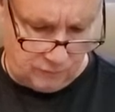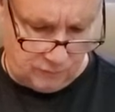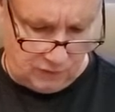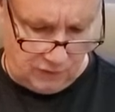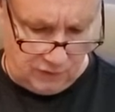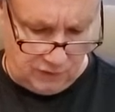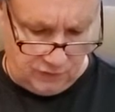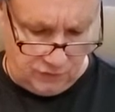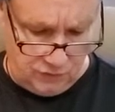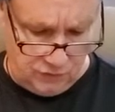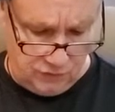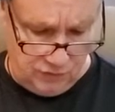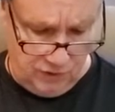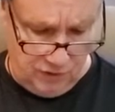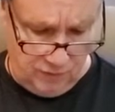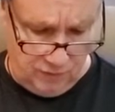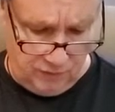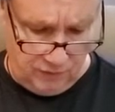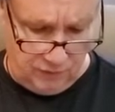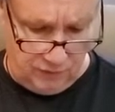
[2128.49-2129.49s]
And you're
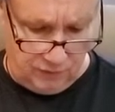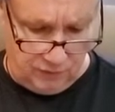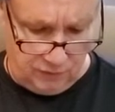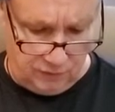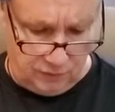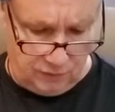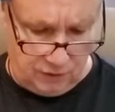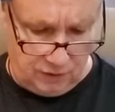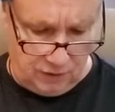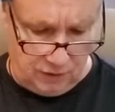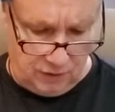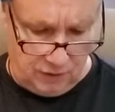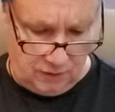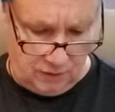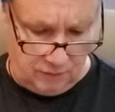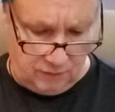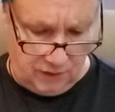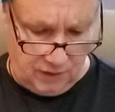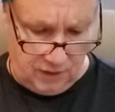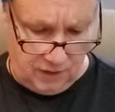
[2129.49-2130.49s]
coming in
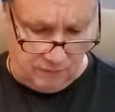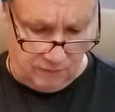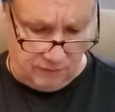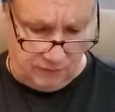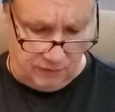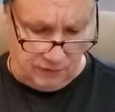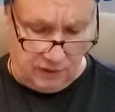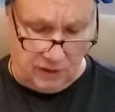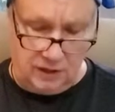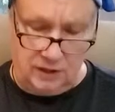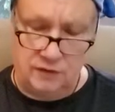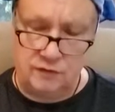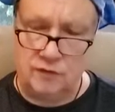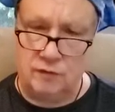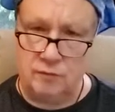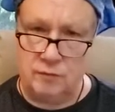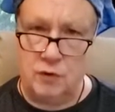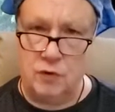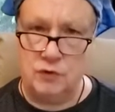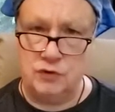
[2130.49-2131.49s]
having gained
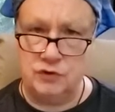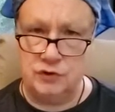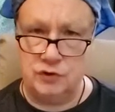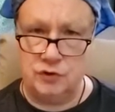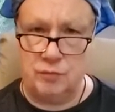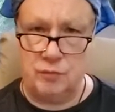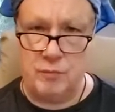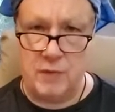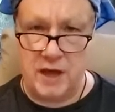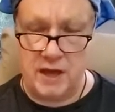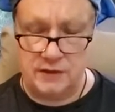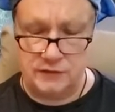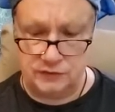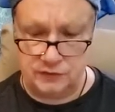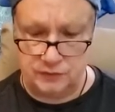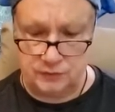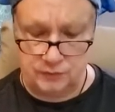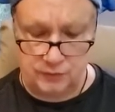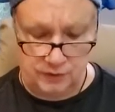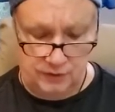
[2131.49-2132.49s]
emotional
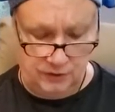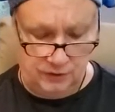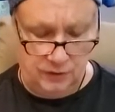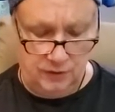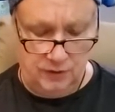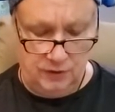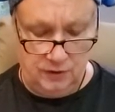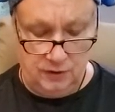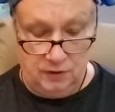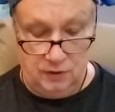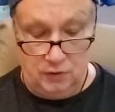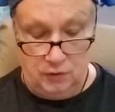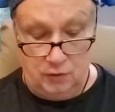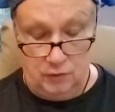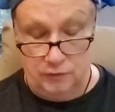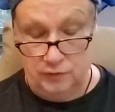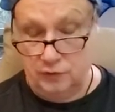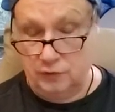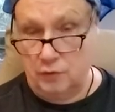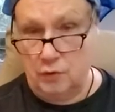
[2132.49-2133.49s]
mastery
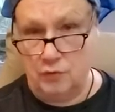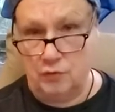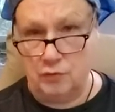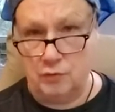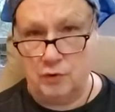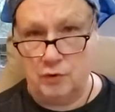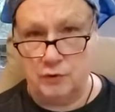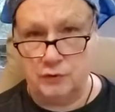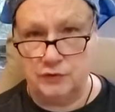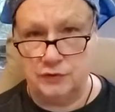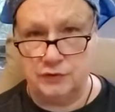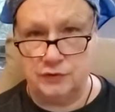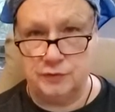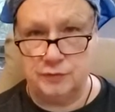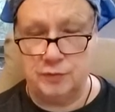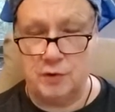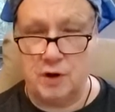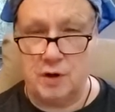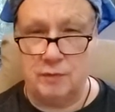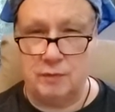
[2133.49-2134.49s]
over your own emotions,
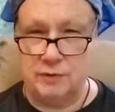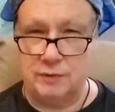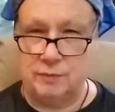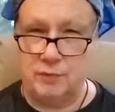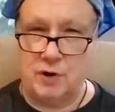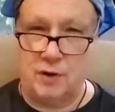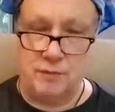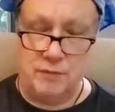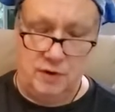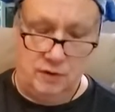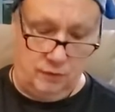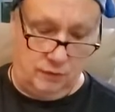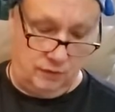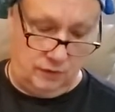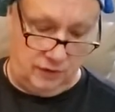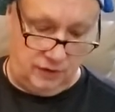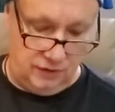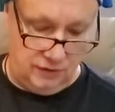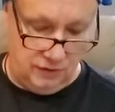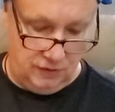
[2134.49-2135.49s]
probably
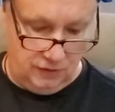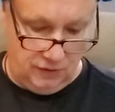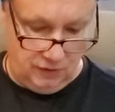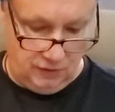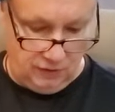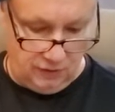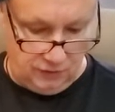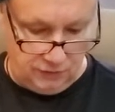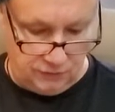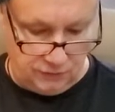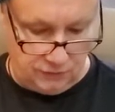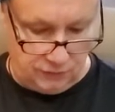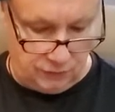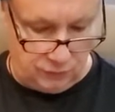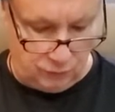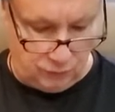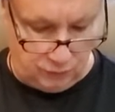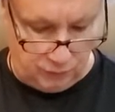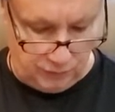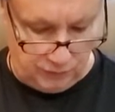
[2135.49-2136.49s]
primarily, and so you
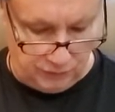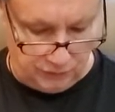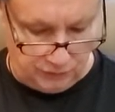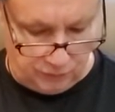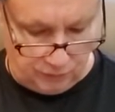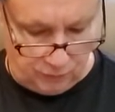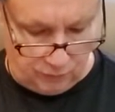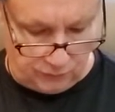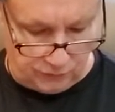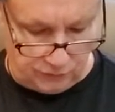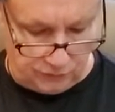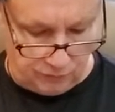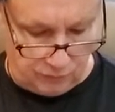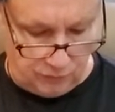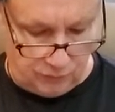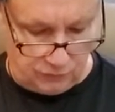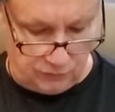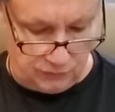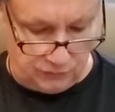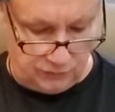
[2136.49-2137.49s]
would be somewhat
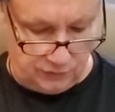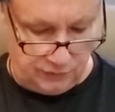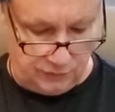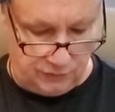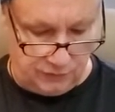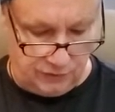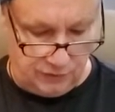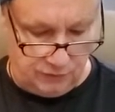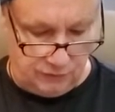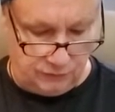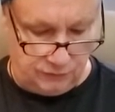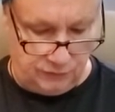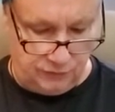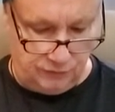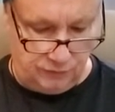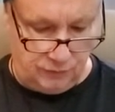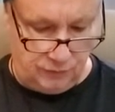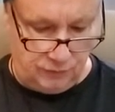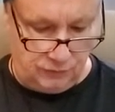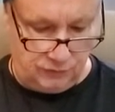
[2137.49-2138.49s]
emotionally intelligent,
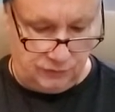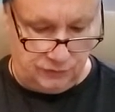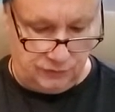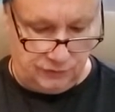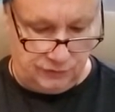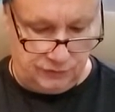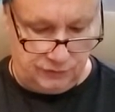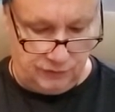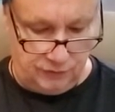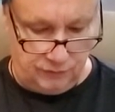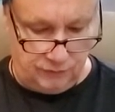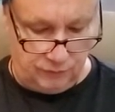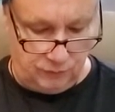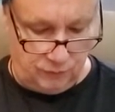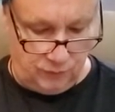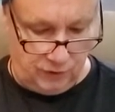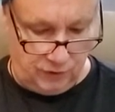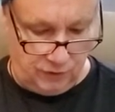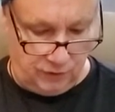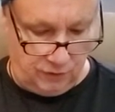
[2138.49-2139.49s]
emotionally
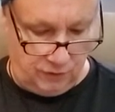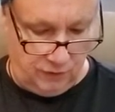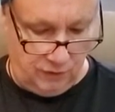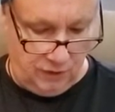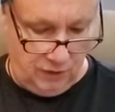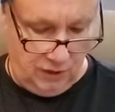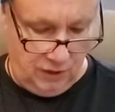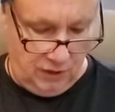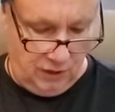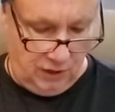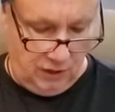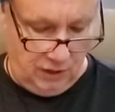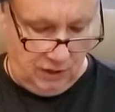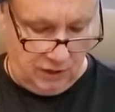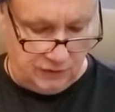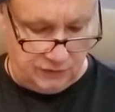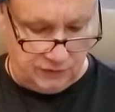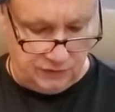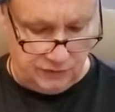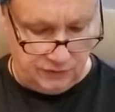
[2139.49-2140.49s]
self-aware. And I
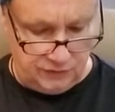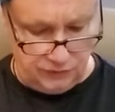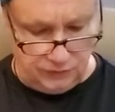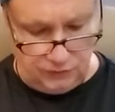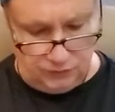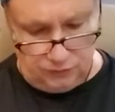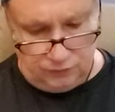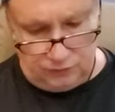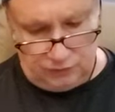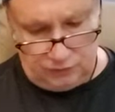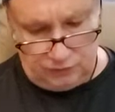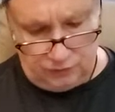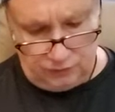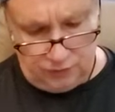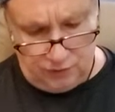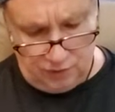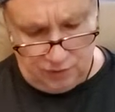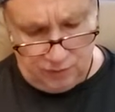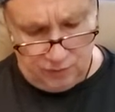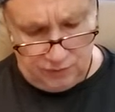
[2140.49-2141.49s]
see too that you're
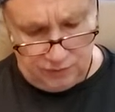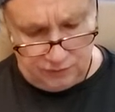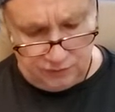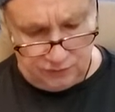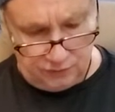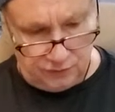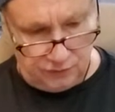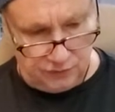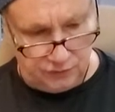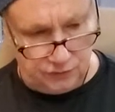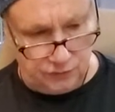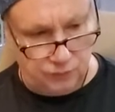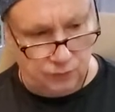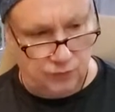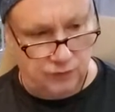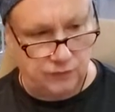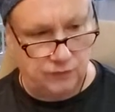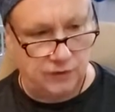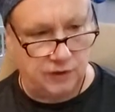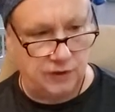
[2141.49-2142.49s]
coming to this
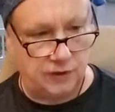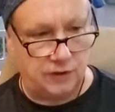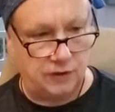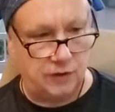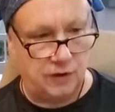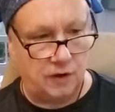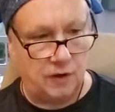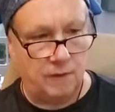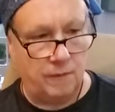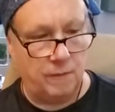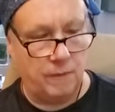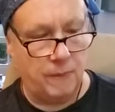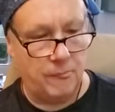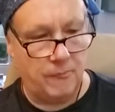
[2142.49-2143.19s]
with a